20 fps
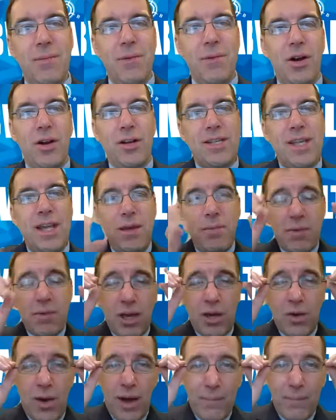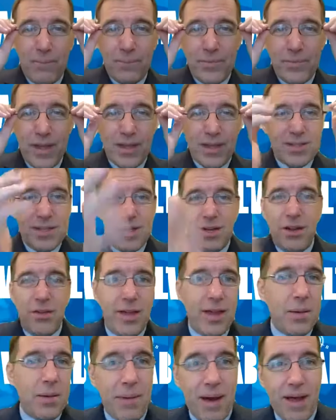You know, a team can go out as, you know,
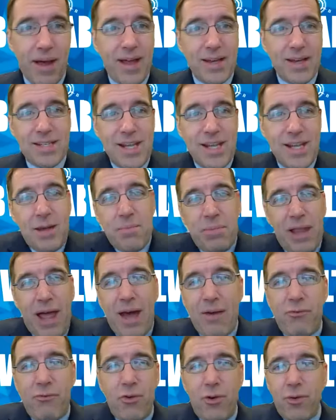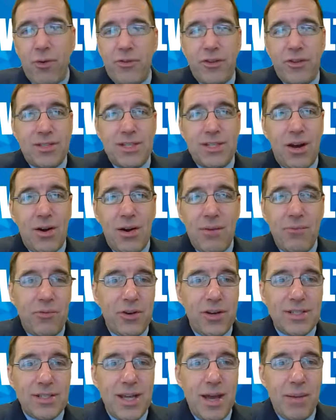they can buy that team platform for the C R M,
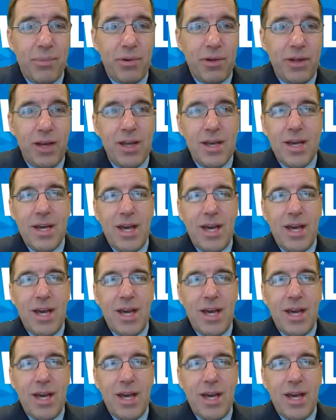for example, and